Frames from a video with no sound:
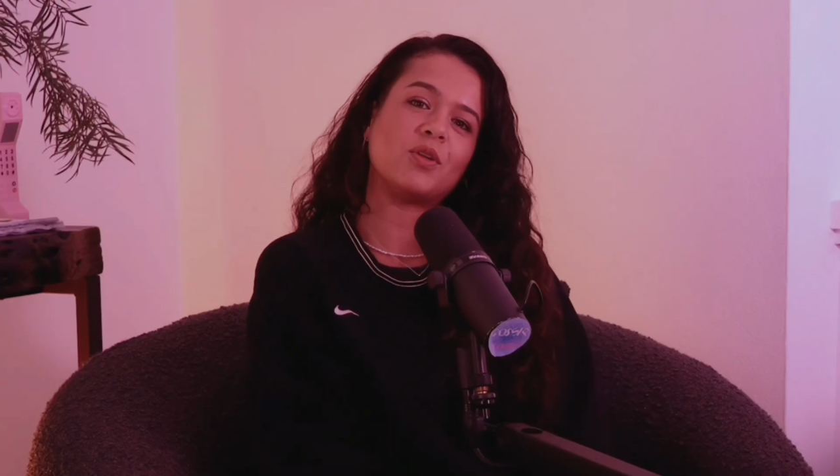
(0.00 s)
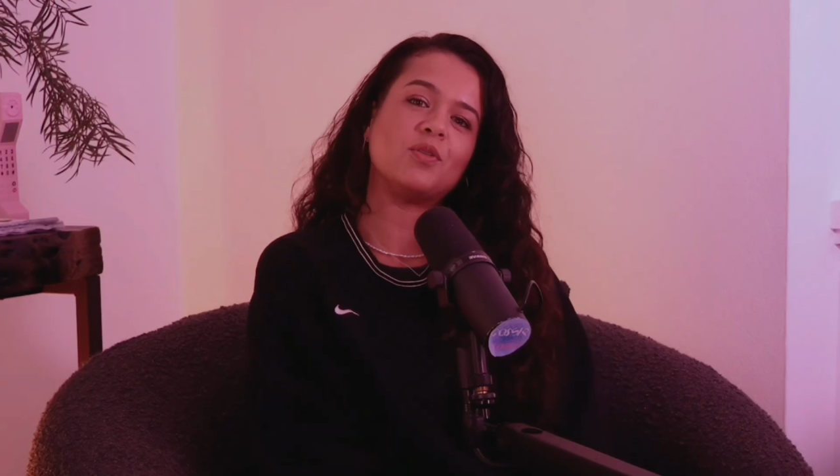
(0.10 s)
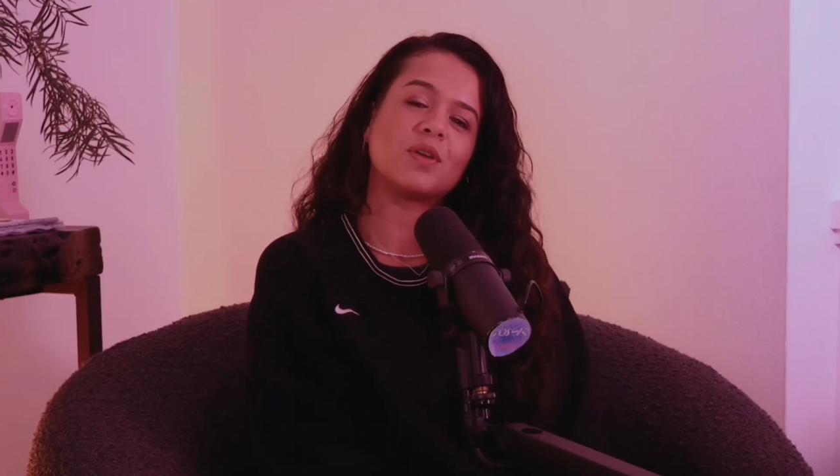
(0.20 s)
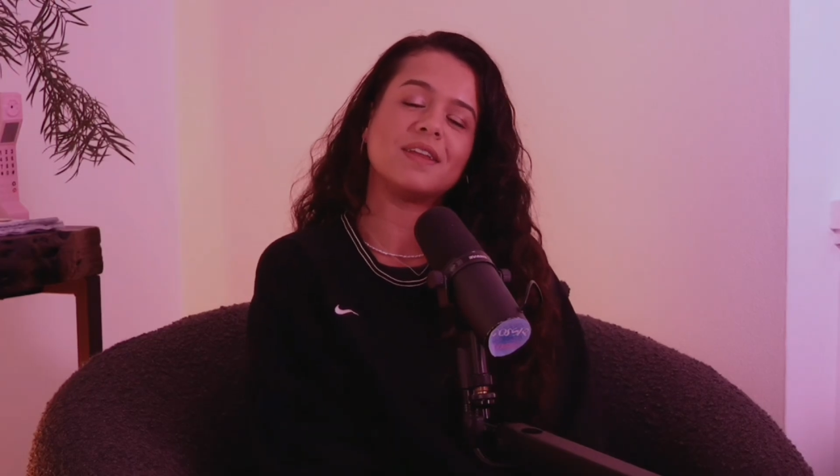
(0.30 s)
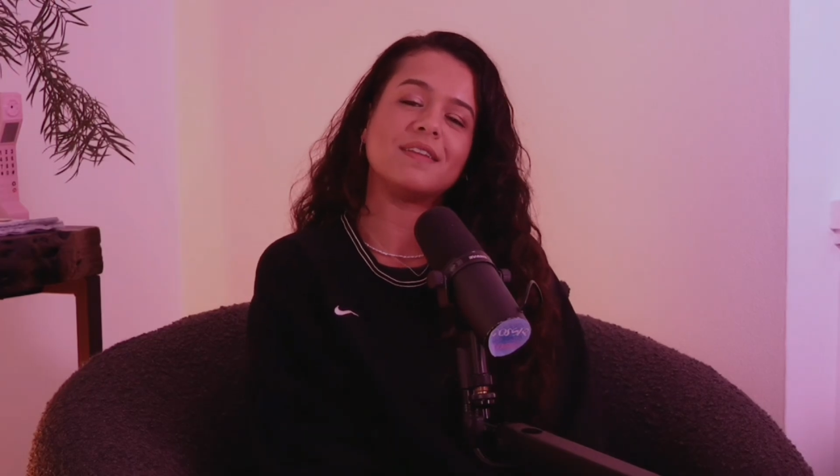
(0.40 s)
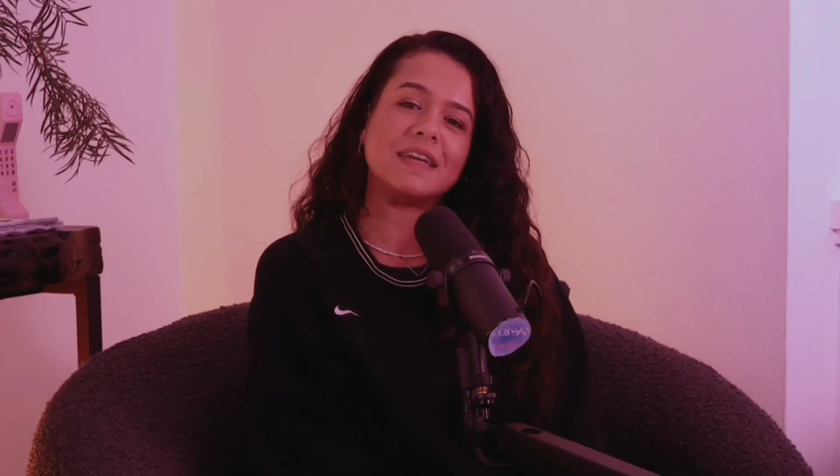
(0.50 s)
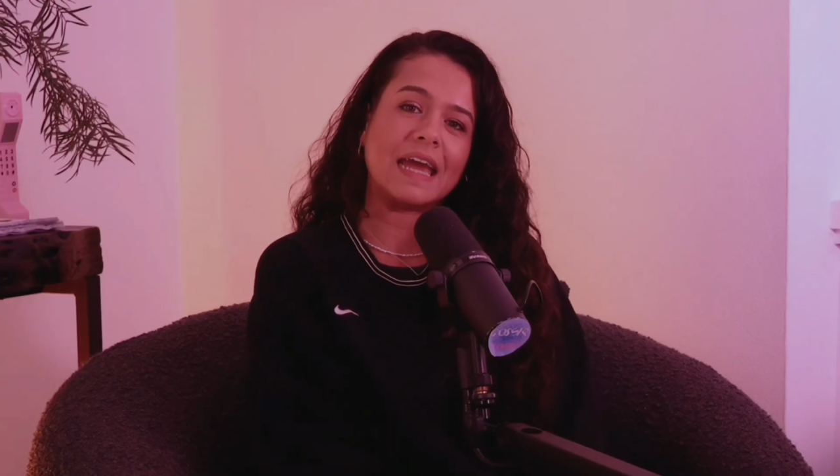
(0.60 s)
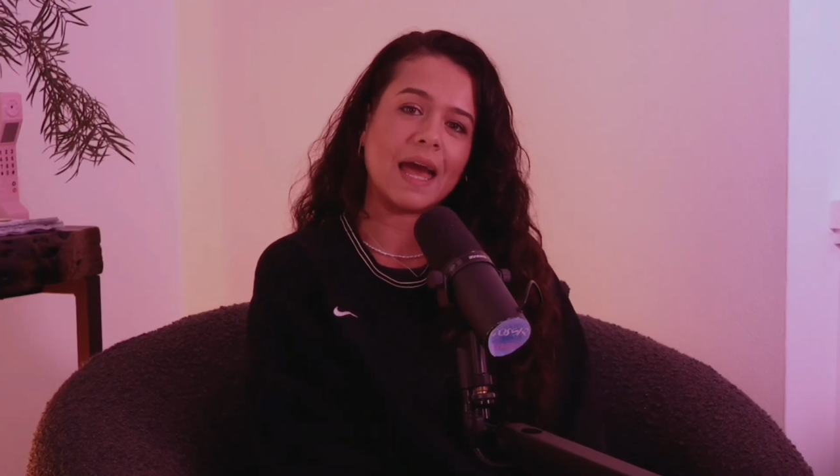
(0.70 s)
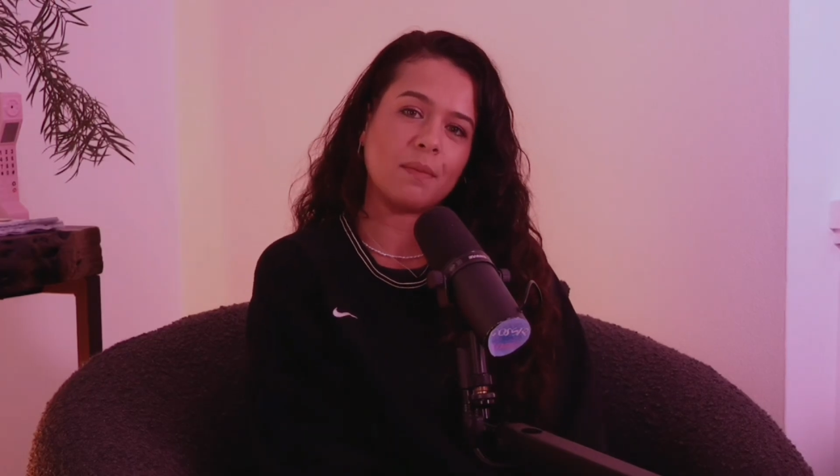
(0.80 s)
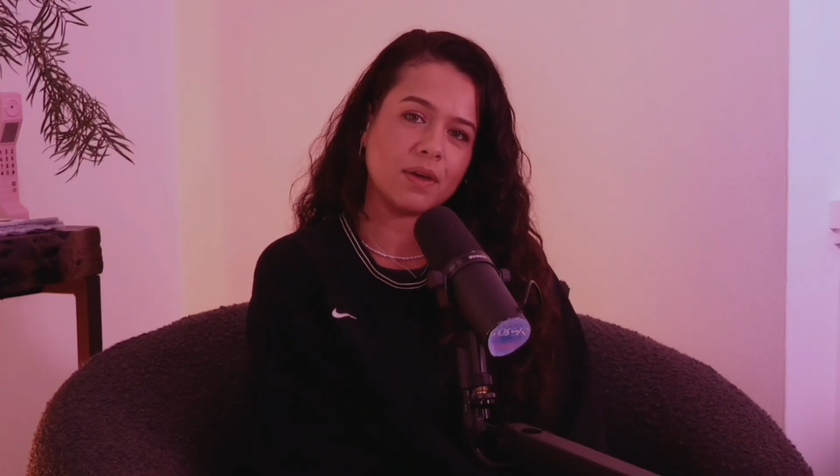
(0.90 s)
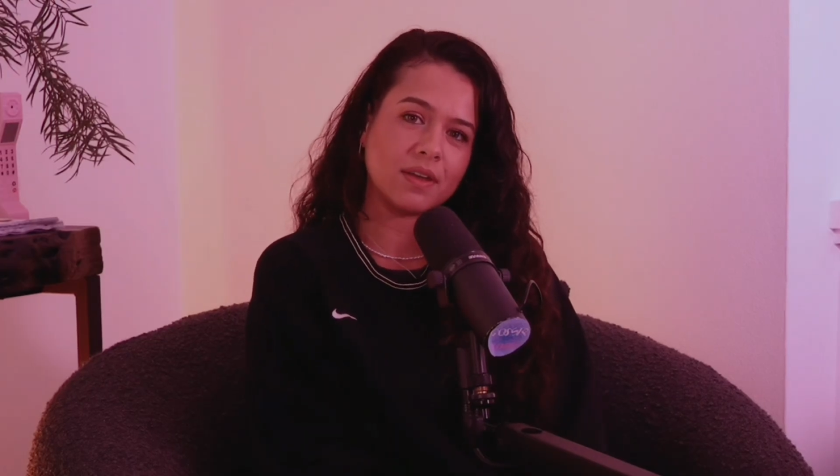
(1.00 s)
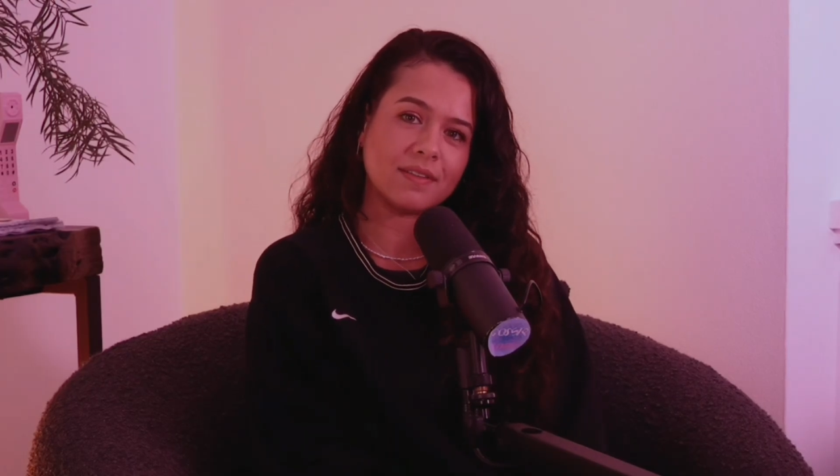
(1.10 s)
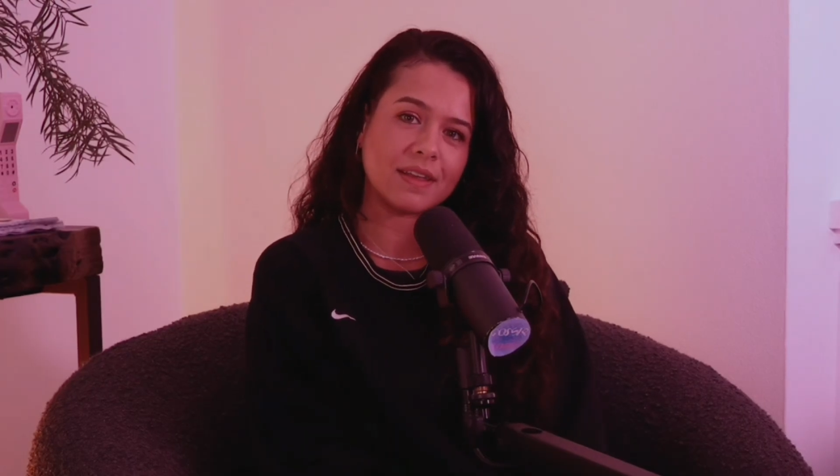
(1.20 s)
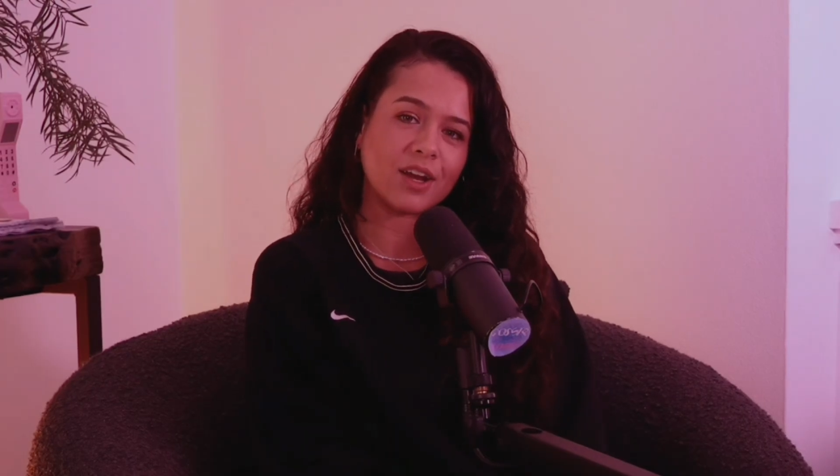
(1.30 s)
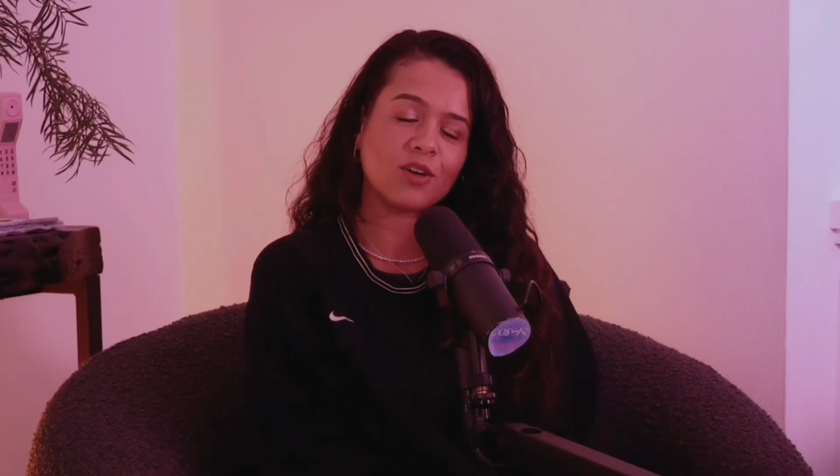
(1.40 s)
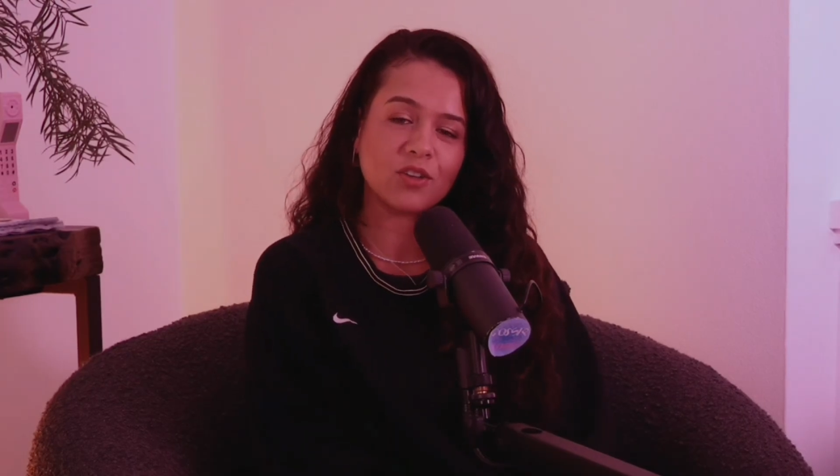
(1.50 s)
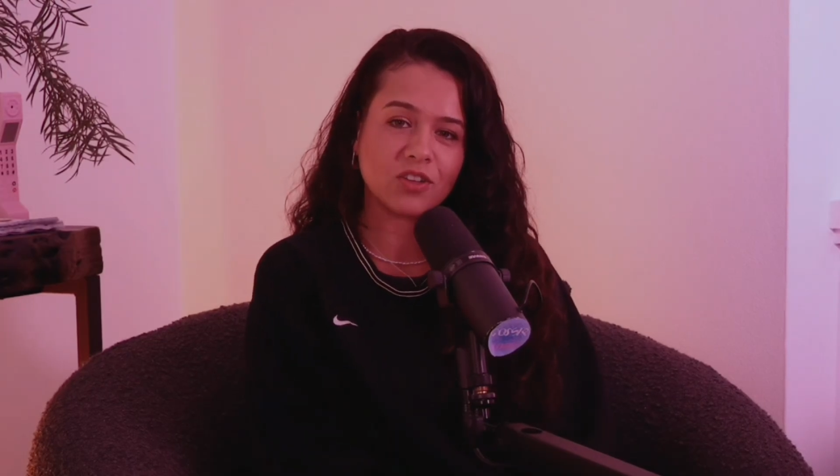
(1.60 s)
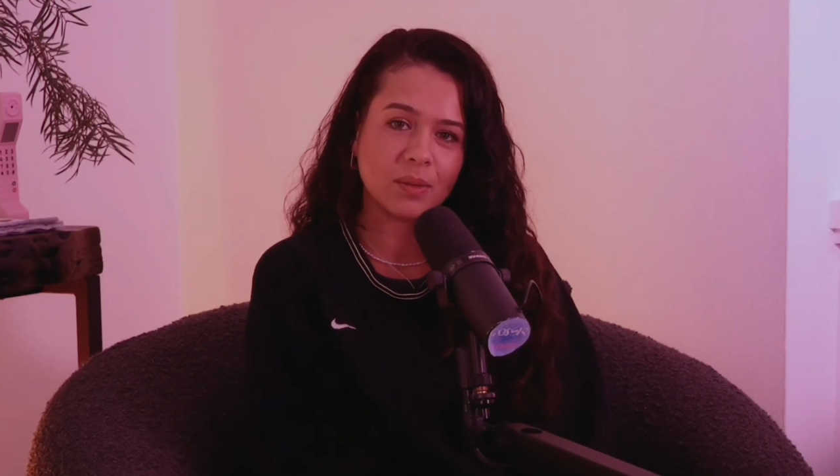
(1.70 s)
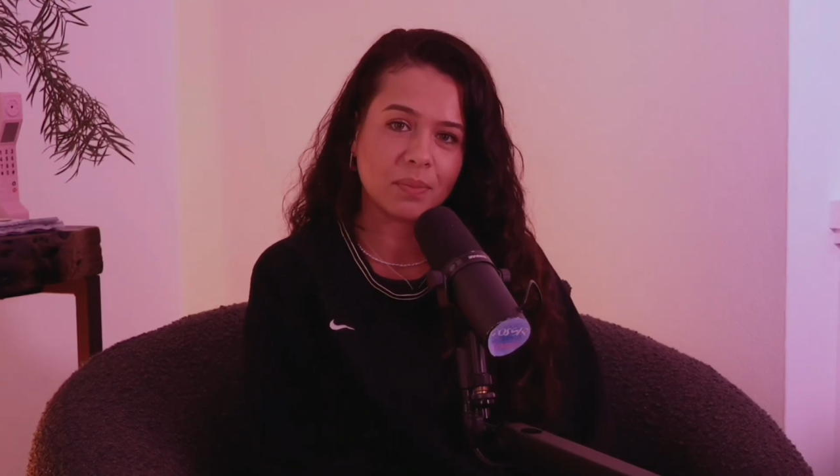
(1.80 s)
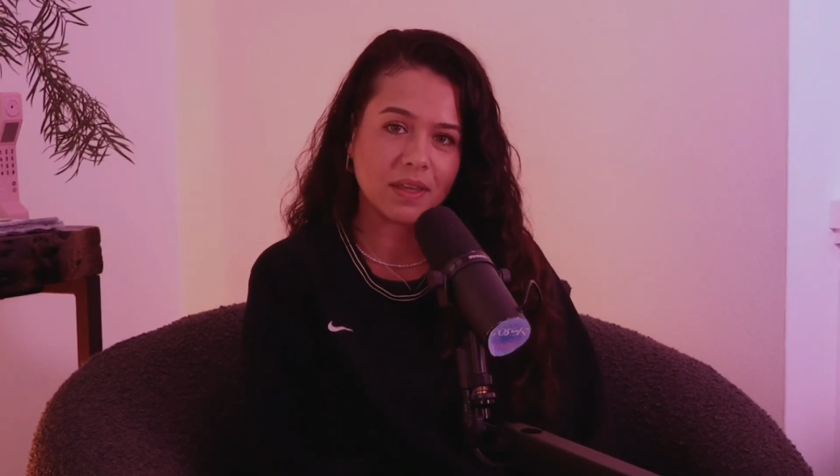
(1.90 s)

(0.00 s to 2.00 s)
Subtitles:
You can DM us at Gossip